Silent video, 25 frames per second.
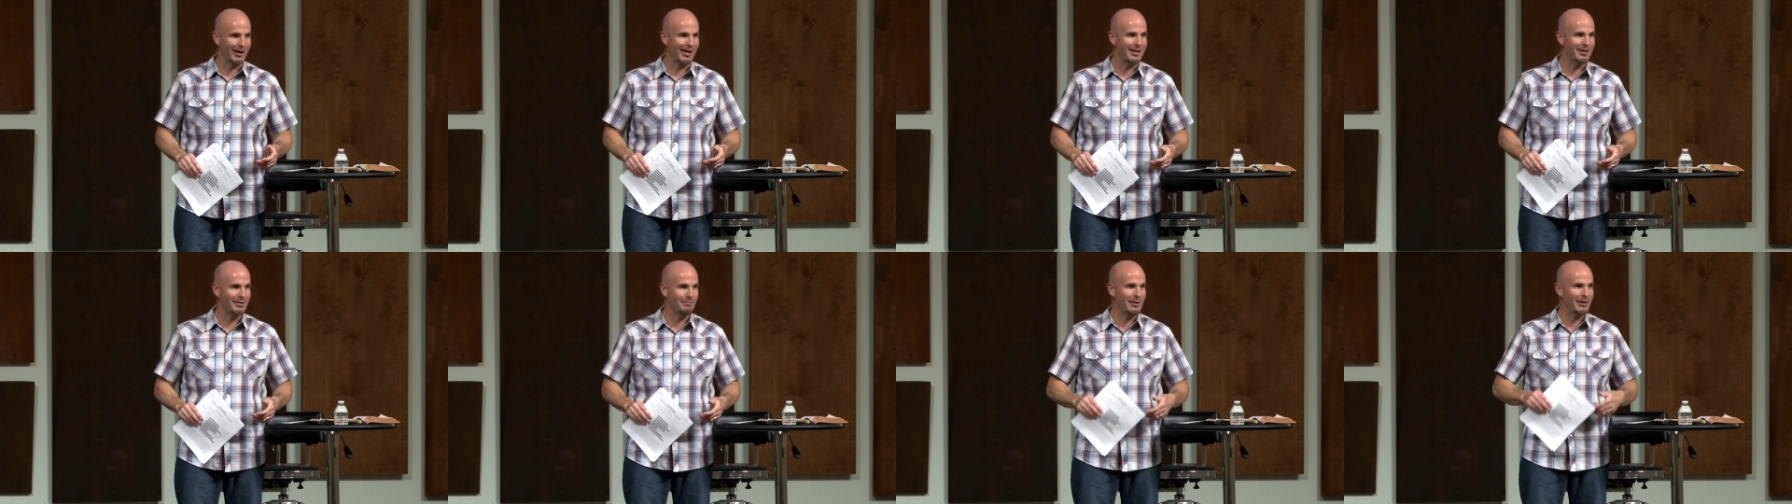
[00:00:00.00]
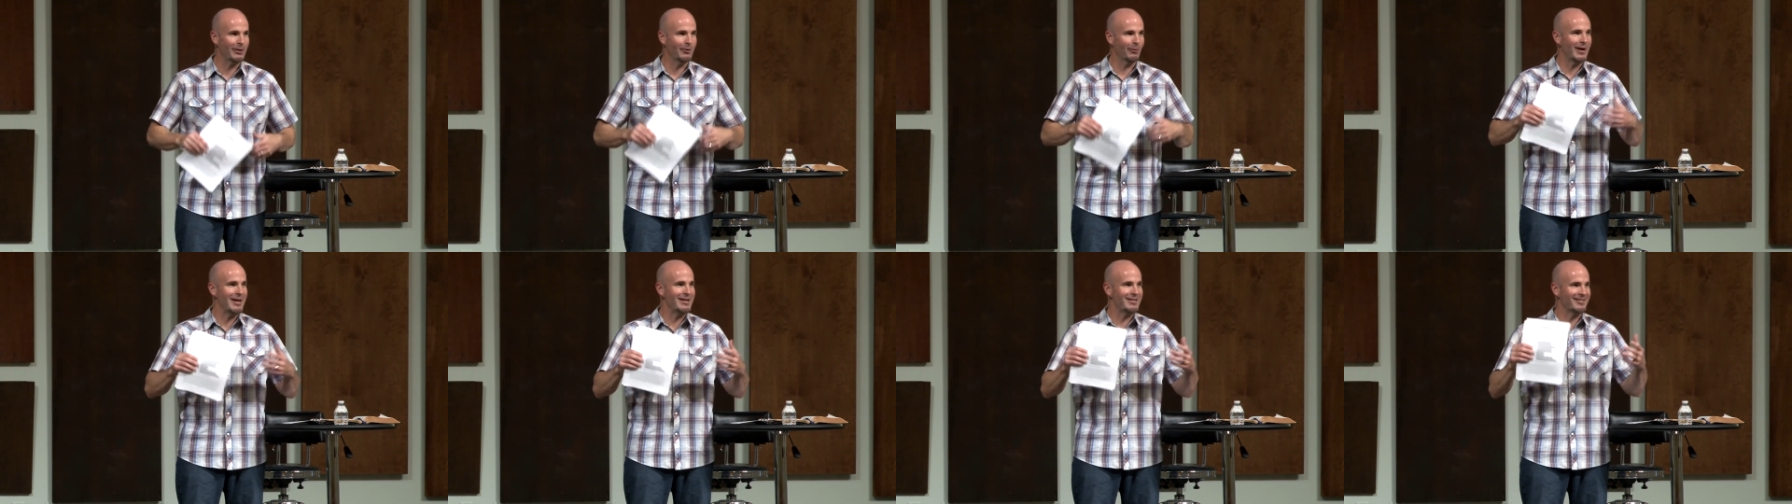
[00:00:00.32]
It'd be
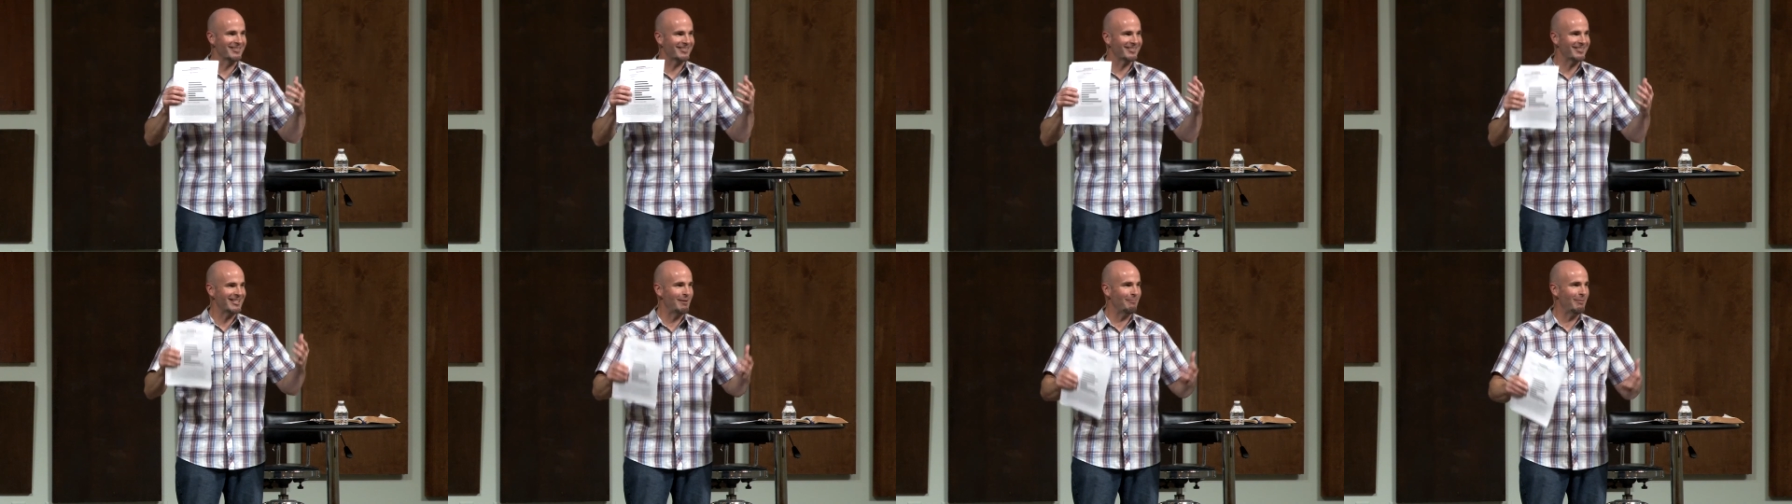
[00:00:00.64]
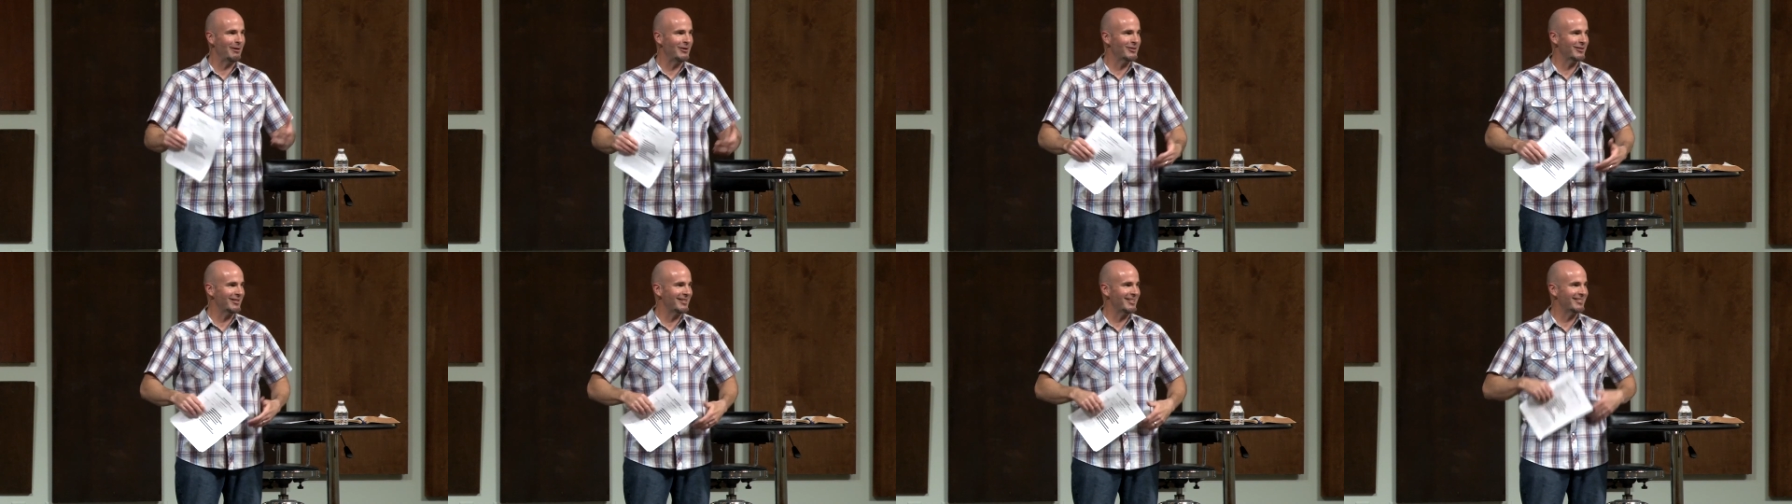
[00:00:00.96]
great to see a
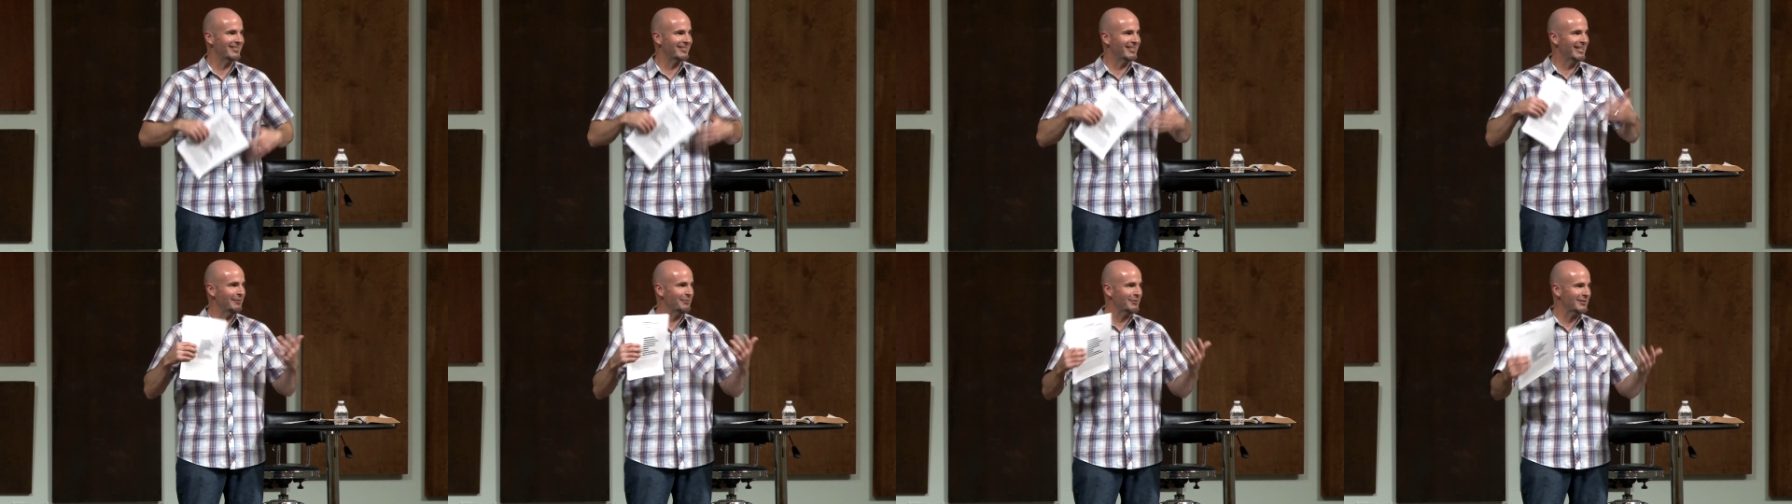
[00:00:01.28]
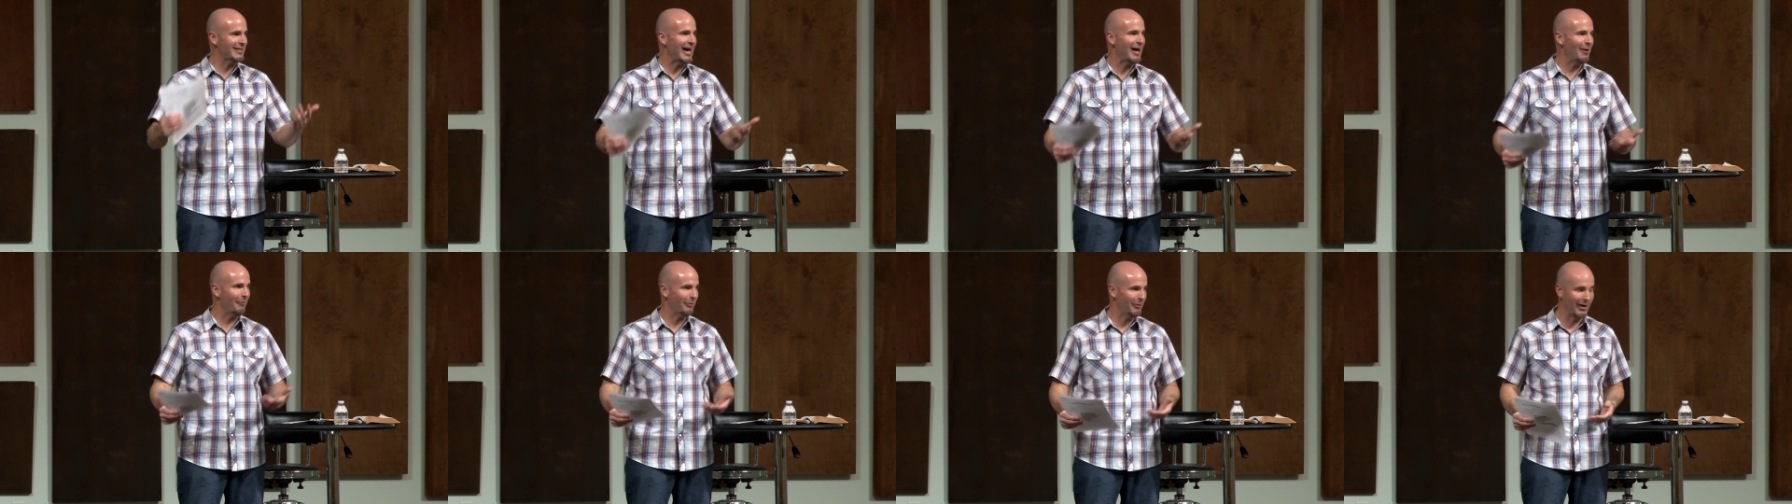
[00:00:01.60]
bunch of these gifts
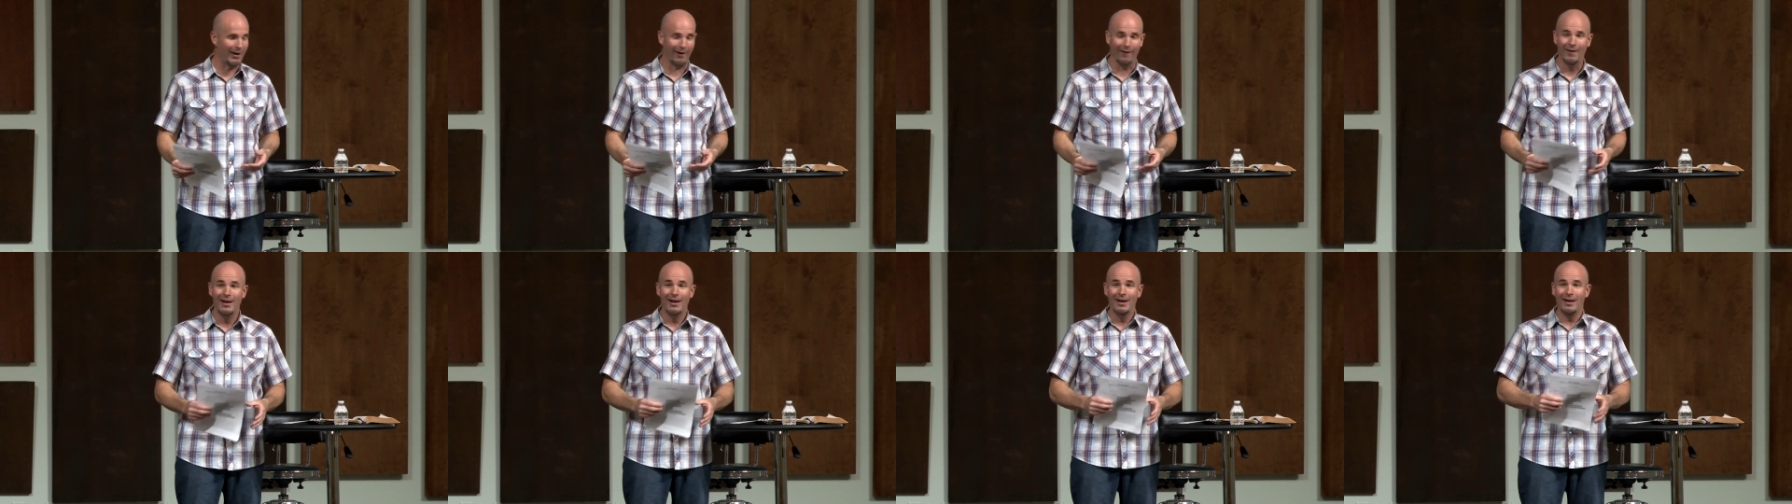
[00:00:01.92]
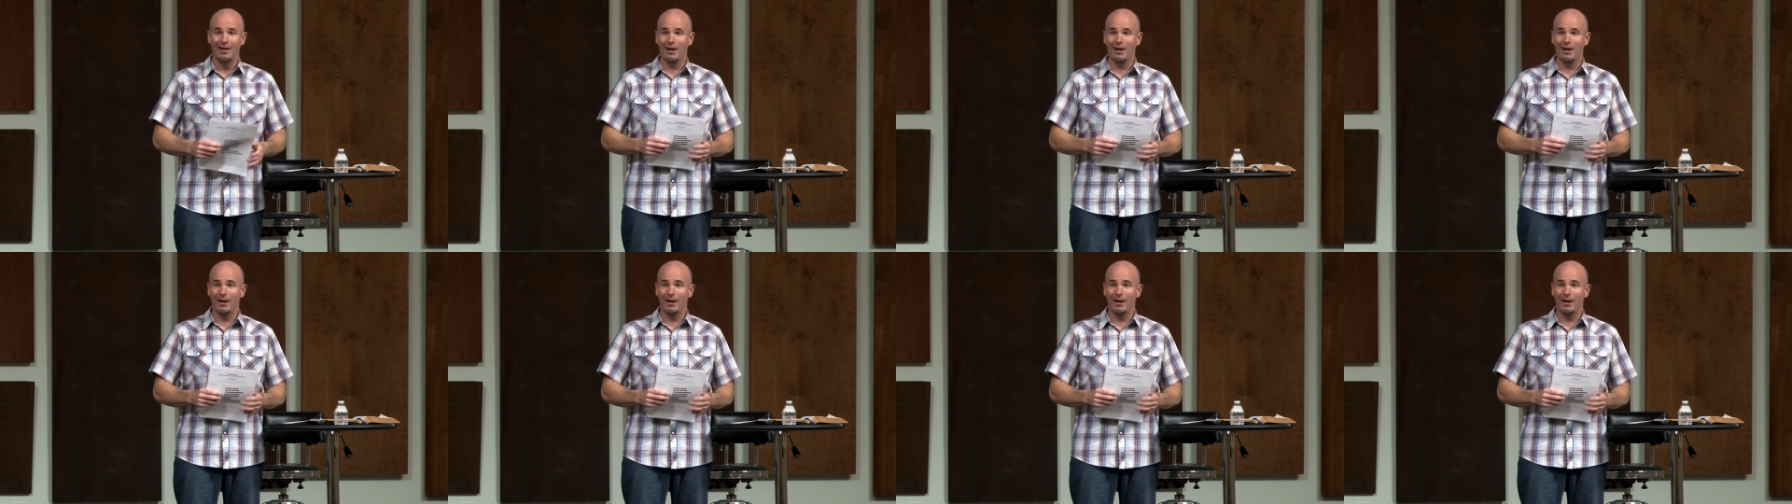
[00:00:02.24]
out there.